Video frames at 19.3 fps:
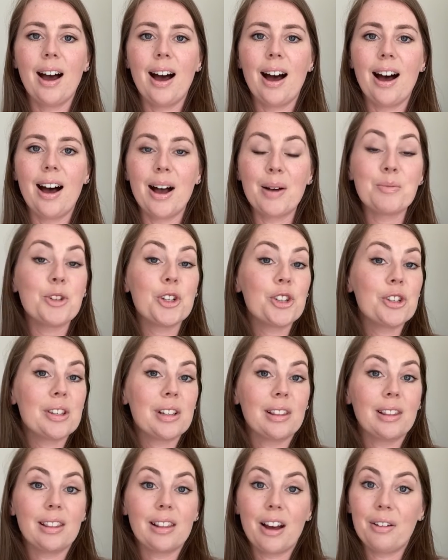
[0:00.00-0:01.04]
I'm just
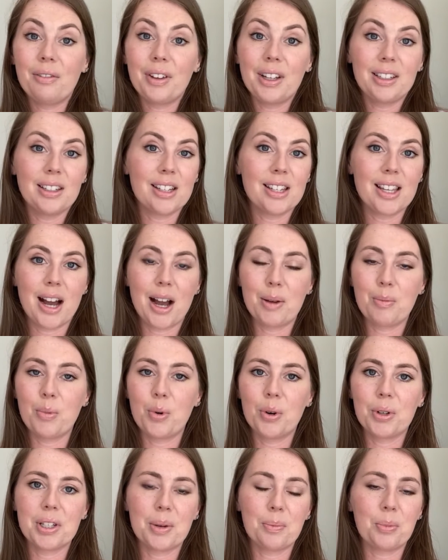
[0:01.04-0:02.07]
loving design
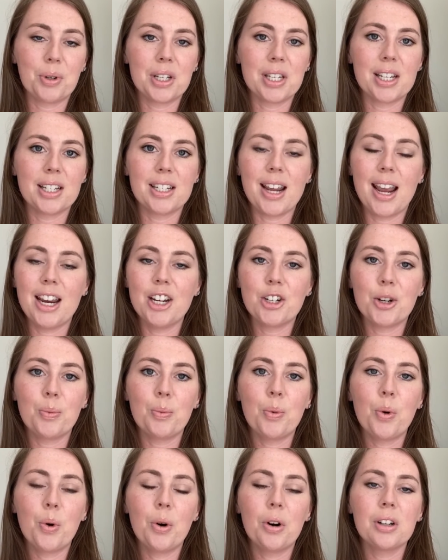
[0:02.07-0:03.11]
boards and presentation
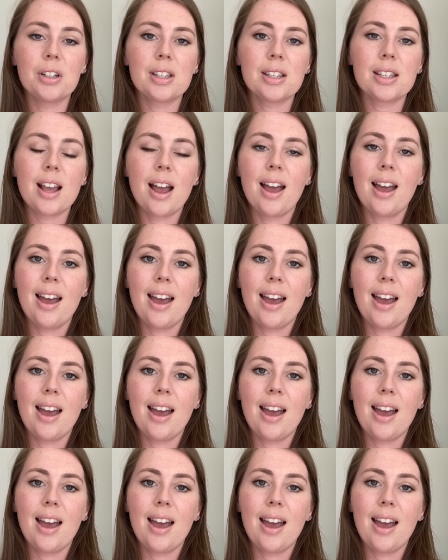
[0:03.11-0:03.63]
boards,